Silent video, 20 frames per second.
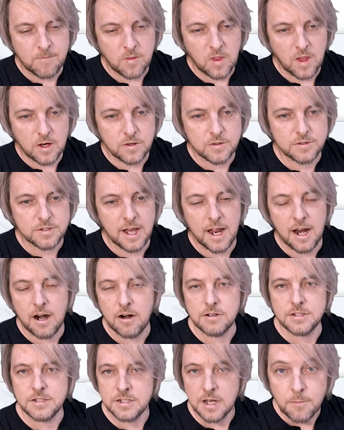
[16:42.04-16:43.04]
because they are
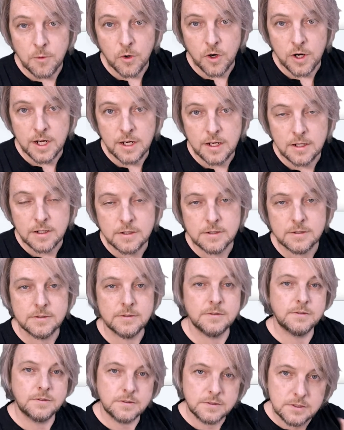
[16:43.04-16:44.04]
a summary
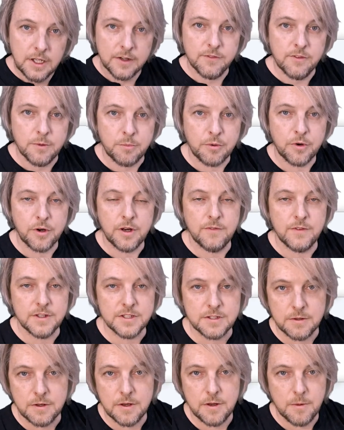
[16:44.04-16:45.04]
of the previous